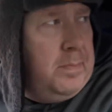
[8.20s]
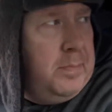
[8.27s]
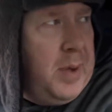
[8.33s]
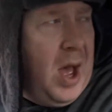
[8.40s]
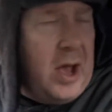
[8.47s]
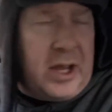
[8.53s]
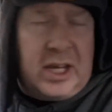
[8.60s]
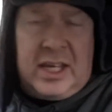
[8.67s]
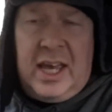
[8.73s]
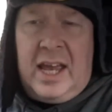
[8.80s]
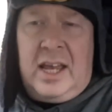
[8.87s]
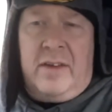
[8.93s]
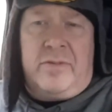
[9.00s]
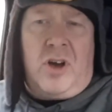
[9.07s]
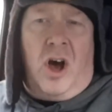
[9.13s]
Burger
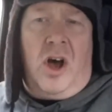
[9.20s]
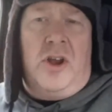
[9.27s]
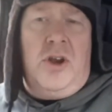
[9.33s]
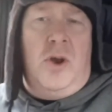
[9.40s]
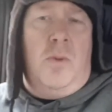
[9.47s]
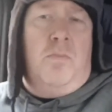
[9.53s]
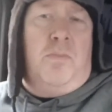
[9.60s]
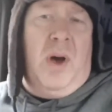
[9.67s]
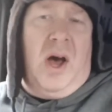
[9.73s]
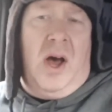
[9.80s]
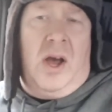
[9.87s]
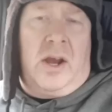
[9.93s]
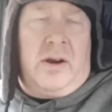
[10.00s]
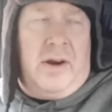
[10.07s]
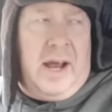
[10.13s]
King have got a new
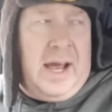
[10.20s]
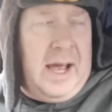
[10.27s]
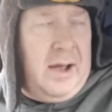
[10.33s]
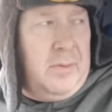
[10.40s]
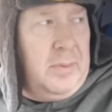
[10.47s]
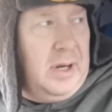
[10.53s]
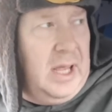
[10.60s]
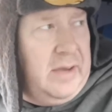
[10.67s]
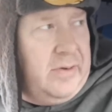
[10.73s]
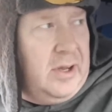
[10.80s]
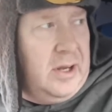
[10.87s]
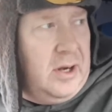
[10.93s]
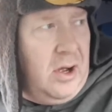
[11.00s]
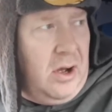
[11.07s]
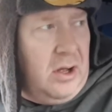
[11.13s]
burger out, believe it
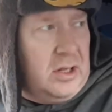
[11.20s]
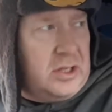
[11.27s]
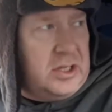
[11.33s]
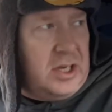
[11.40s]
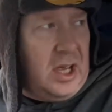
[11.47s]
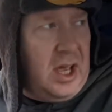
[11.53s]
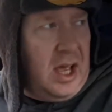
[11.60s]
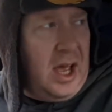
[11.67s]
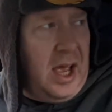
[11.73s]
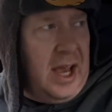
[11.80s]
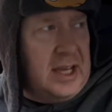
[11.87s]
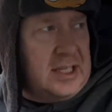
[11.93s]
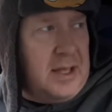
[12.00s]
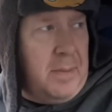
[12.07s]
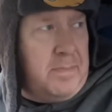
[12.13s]
or not.
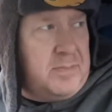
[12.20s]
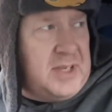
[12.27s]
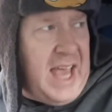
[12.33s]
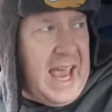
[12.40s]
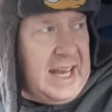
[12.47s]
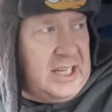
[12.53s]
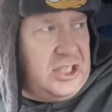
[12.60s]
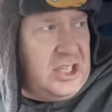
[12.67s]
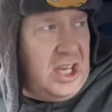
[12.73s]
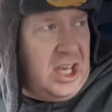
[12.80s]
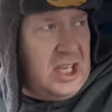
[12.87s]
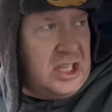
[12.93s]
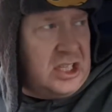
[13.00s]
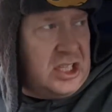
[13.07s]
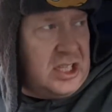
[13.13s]
It's the
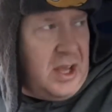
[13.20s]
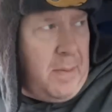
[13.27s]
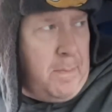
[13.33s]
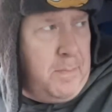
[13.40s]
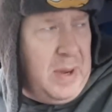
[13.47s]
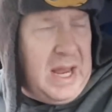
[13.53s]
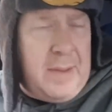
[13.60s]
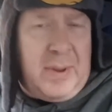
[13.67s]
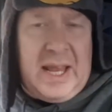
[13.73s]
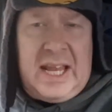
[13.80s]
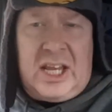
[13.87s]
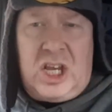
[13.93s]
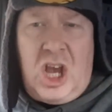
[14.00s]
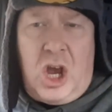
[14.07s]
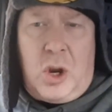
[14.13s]
Texas
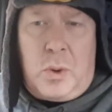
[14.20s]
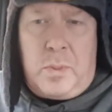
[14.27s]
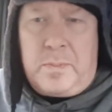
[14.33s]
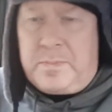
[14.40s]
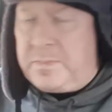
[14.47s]
BBQ.